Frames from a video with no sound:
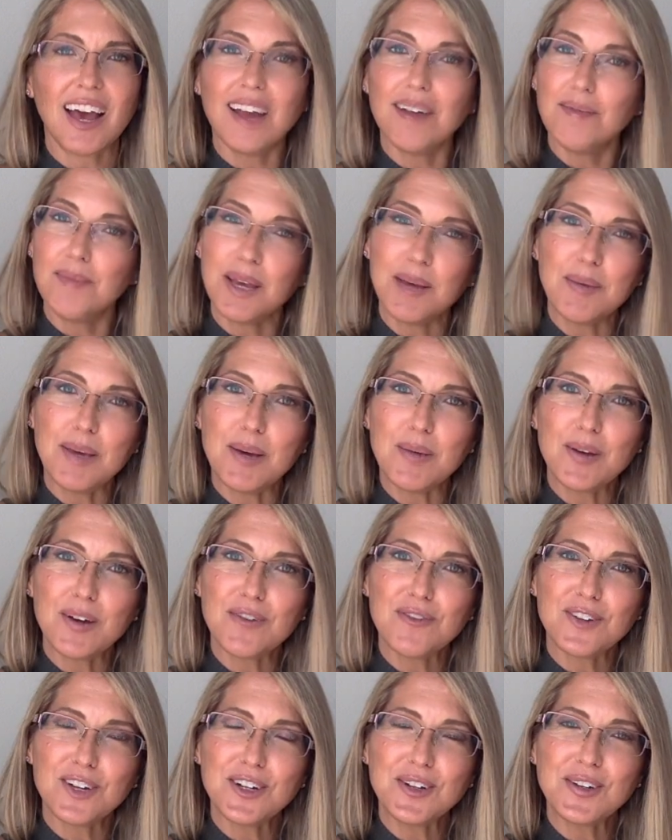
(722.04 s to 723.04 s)
and maybe it will
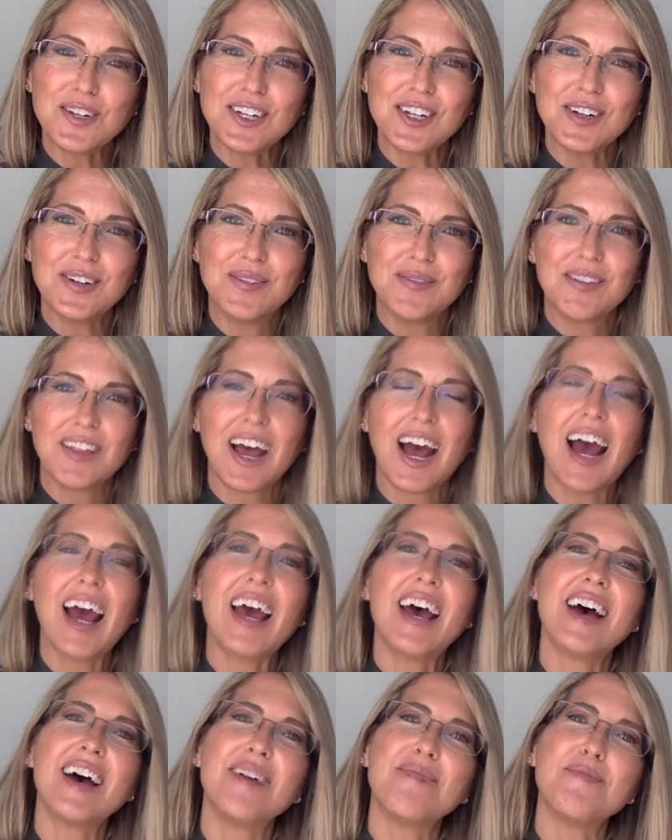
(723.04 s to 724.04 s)
for you too.
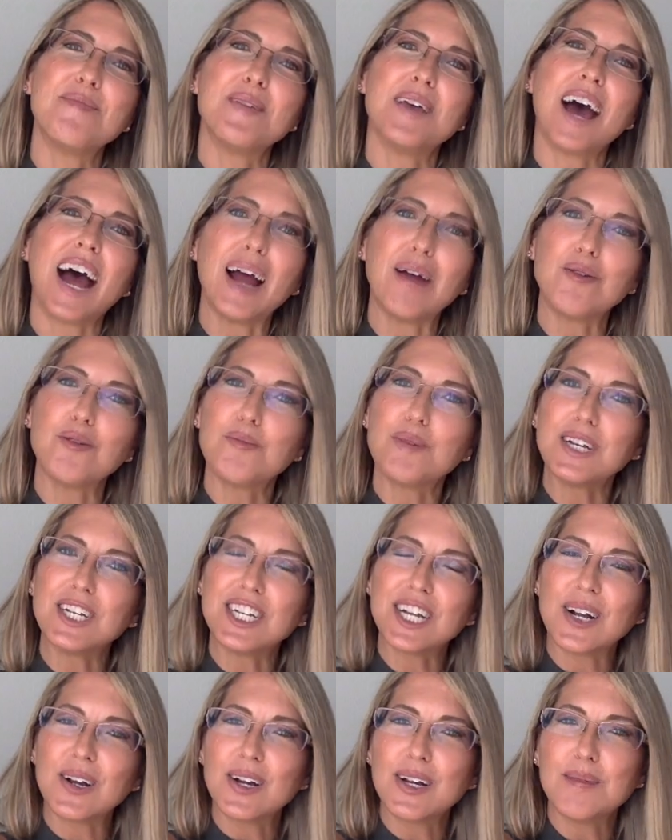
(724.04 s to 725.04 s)
I will be
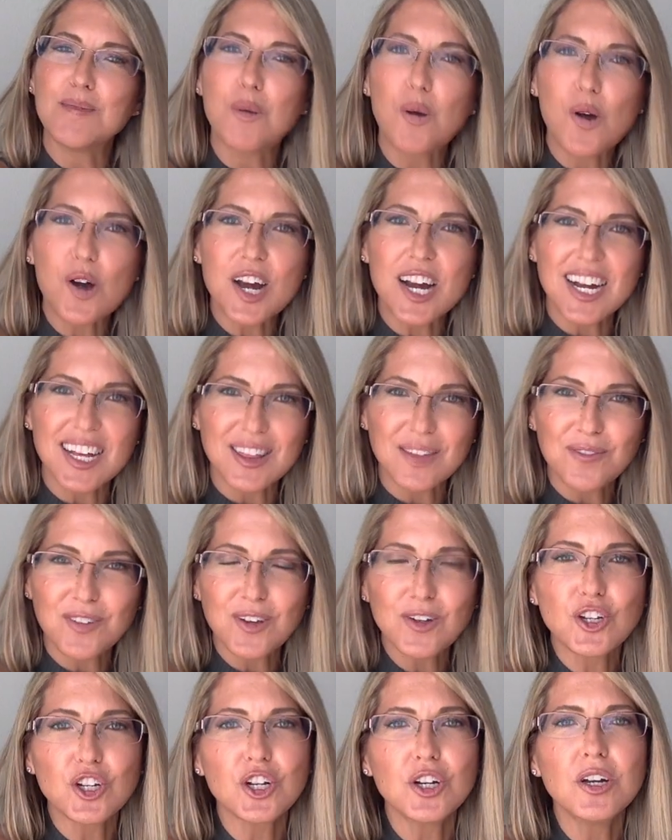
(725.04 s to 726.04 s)
sharing more in the
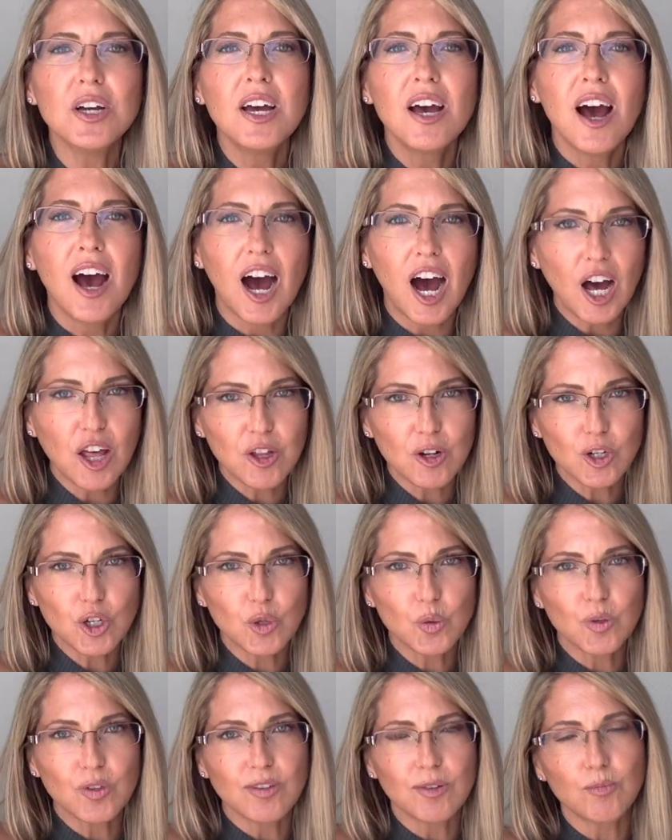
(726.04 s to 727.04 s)
future, other
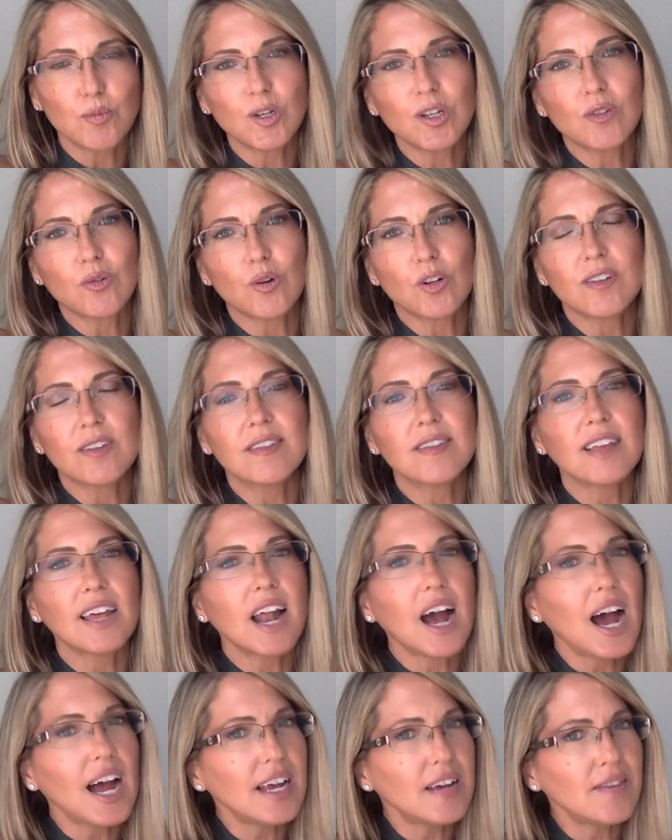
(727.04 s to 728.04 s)
tools and resources
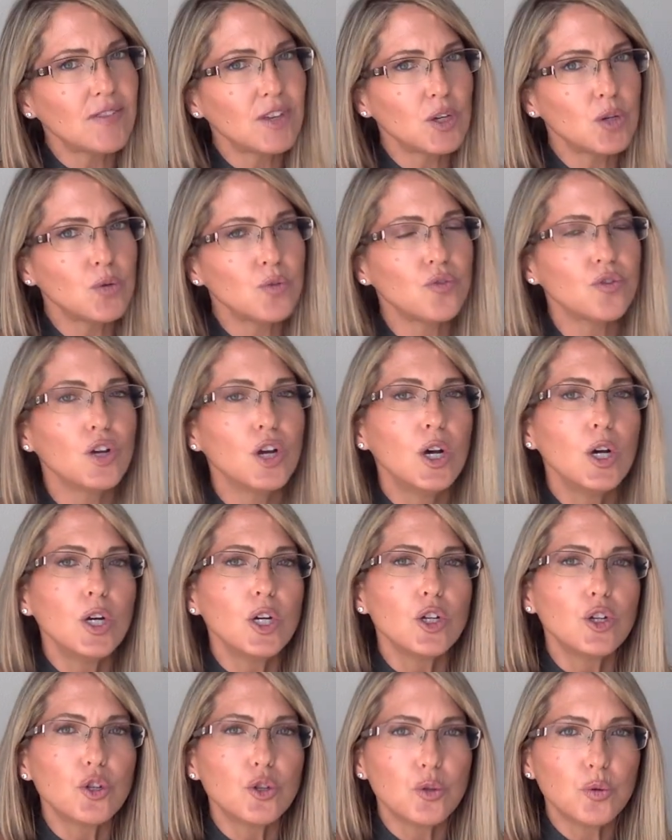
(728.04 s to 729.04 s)
that I have used
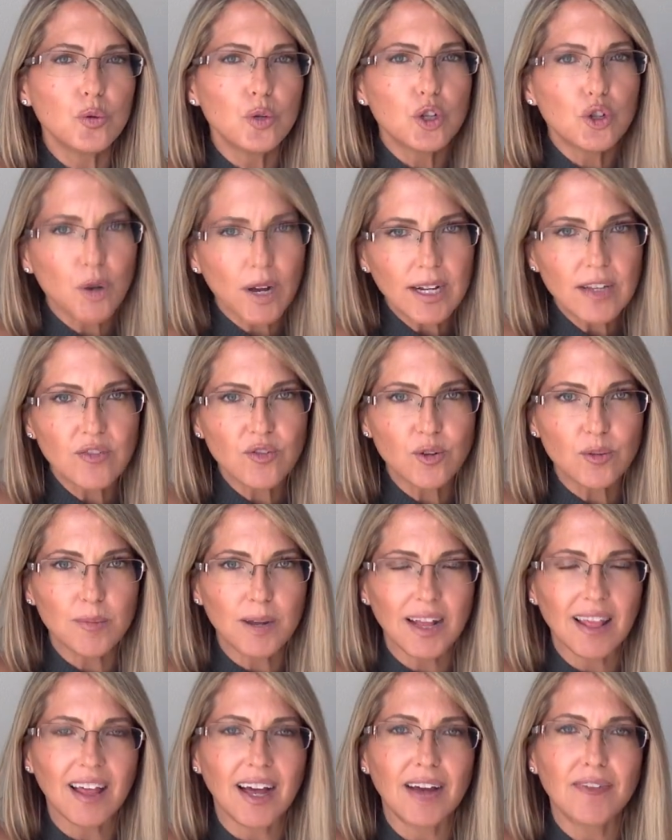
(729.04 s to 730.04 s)
to transform
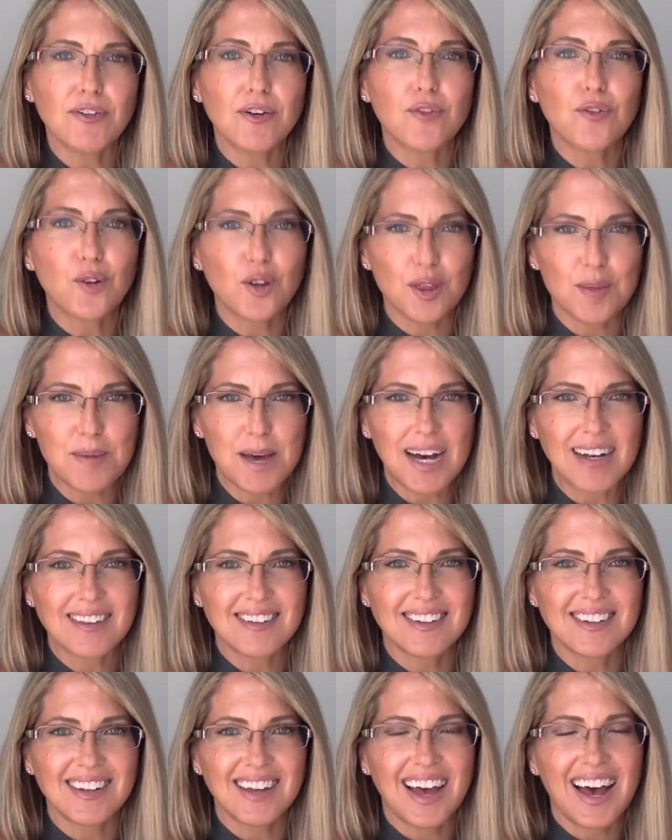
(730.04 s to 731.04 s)
my life for the
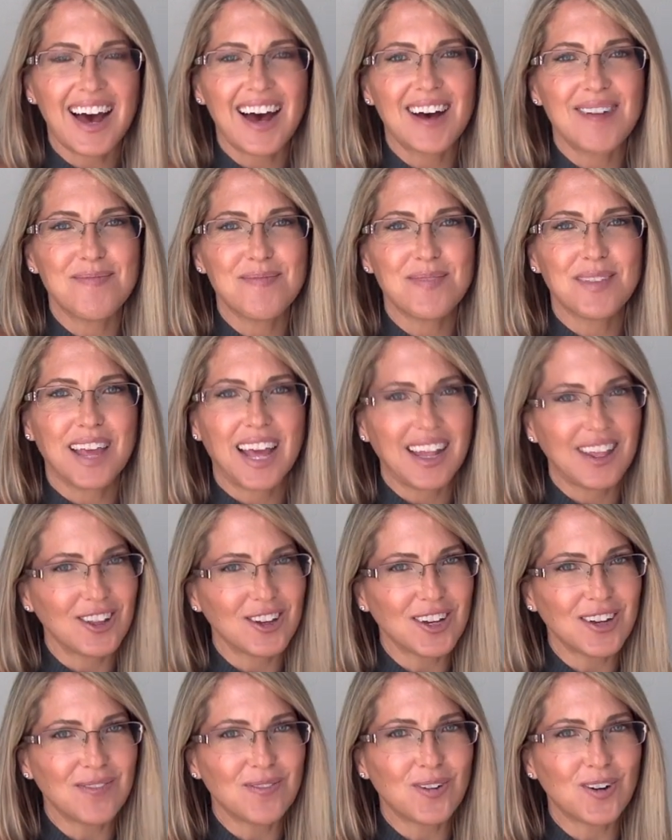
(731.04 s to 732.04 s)
best, and
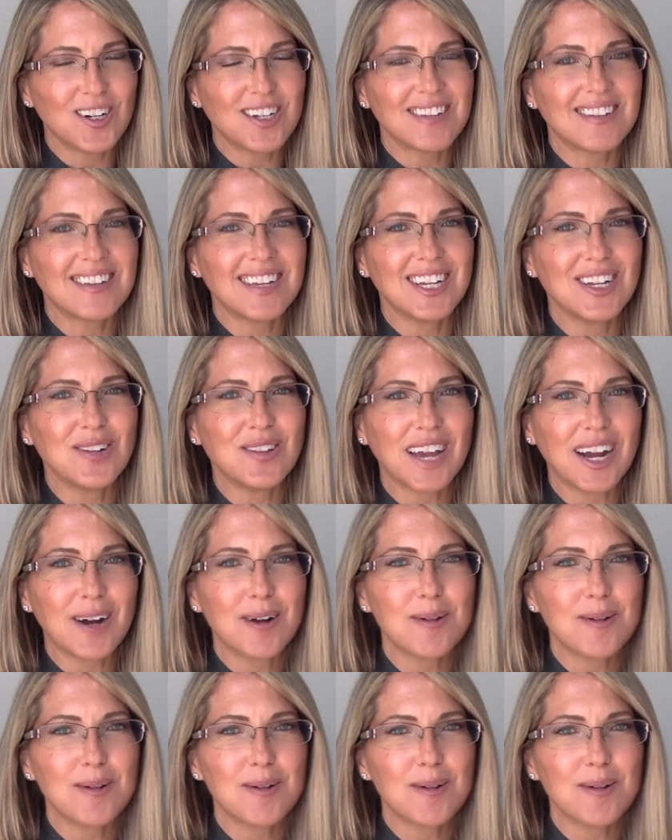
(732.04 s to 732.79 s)
looking forward to seeing you there.